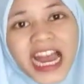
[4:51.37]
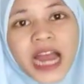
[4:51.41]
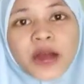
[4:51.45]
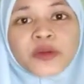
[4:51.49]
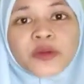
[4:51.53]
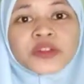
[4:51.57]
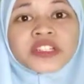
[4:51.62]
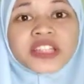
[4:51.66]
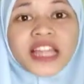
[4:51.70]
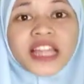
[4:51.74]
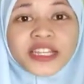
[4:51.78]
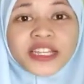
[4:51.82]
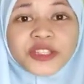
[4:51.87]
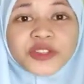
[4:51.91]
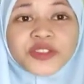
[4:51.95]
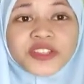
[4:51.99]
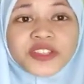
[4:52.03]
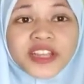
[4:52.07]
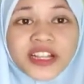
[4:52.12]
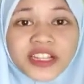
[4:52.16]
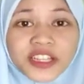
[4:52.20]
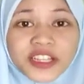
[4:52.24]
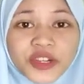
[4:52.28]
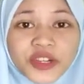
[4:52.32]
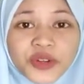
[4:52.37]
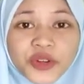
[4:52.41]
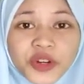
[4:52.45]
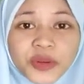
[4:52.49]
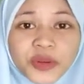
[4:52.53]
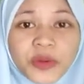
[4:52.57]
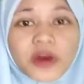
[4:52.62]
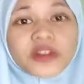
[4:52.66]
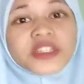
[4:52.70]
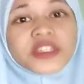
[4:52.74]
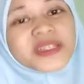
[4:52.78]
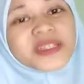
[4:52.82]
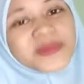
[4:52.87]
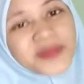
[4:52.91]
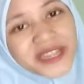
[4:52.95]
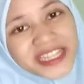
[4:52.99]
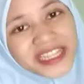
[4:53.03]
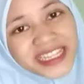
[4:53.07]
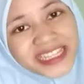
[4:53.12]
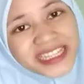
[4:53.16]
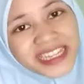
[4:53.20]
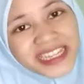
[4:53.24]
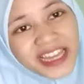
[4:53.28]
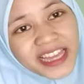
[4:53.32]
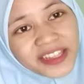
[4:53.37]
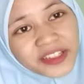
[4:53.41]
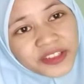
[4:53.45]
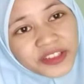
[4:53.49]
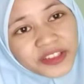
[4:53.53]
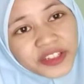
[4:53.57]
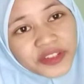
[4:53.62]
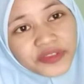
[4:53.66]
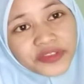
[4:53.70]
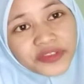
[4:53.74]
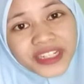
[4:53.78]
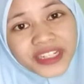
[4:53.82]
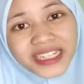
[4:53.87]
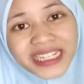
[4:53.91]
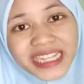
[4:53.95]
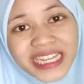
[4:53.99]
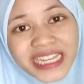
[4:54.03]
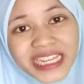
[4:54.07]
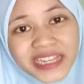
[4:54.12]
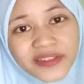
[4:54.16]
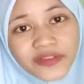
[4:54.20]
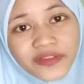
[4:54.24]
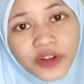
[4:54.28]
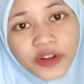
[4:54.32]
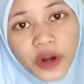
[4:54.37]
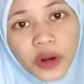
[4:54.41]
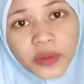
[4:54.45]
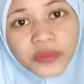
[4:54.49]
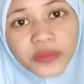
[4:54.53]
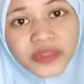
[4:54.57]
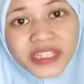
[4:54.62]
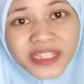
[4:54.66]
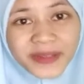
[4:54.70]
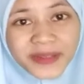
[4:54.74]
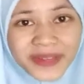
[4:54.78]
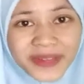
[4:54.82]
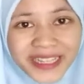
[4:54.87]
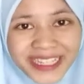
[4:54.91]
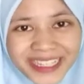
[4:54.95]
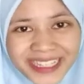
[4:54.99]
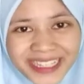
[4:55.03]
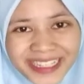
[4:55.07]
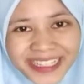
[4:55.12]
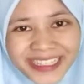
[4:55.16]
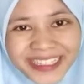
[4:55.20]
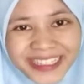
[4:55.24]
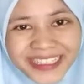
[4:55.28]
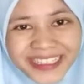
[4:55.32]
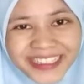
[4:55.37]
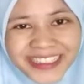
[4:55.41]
I would like to tell you about speaking and refraining from speaking.